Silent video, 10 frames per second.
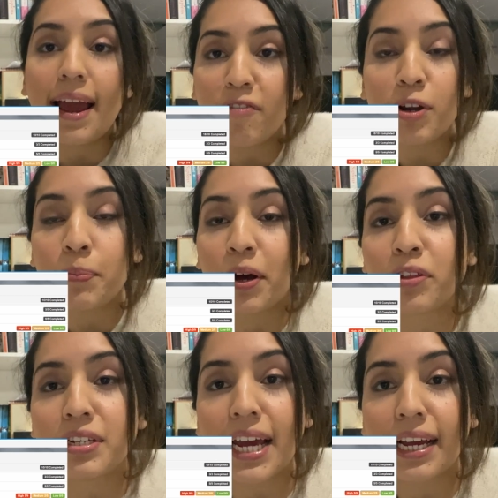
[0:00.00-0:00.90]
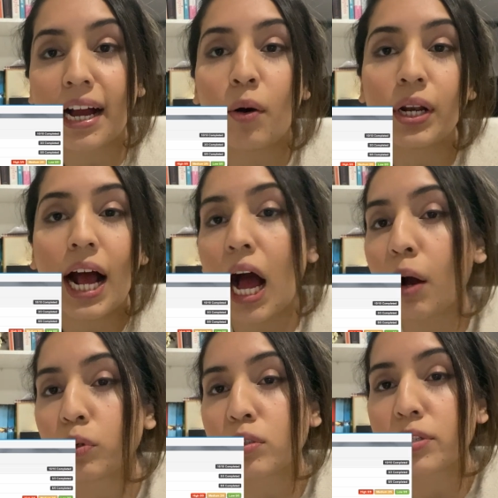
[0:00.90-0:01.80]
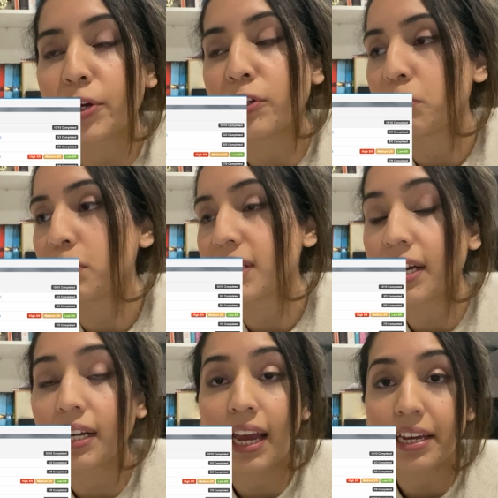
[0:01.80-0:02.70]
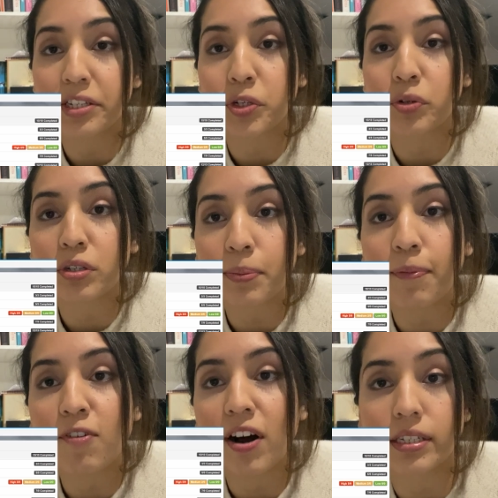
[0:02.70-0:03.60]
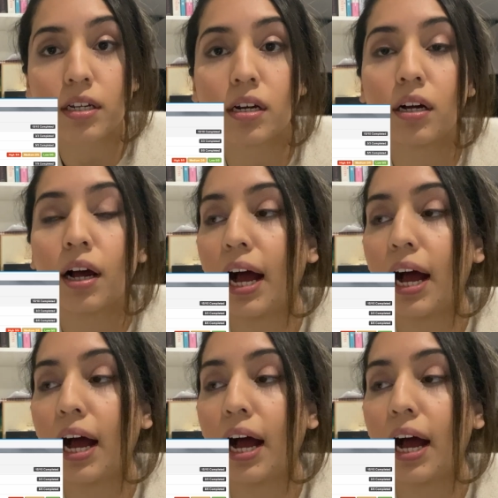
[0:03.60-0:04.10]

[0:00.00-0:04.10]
Every month you take out an hour or so to present a case to your supervisor,